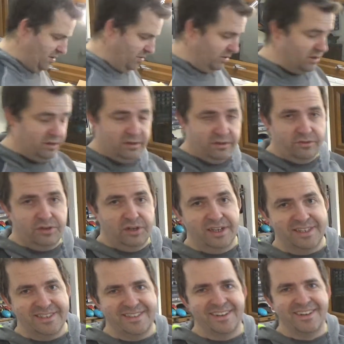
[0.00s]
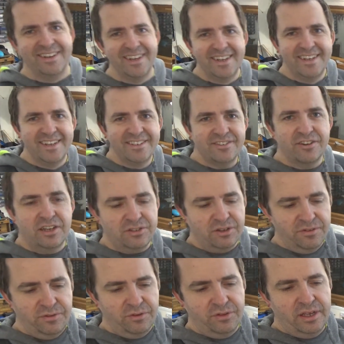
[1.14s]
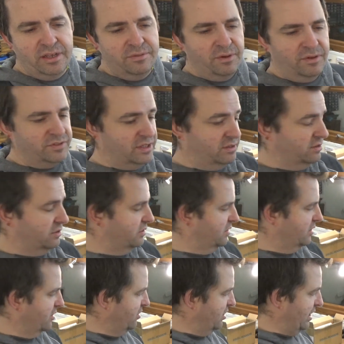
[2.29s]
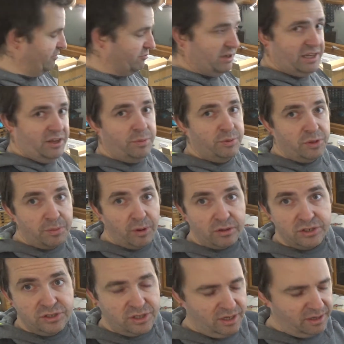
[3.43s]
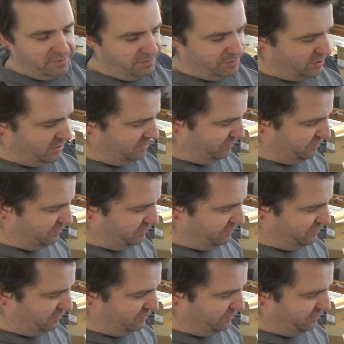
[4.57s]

Oh no, sorry, I thought they obviously haven't really opened the boxes yet, but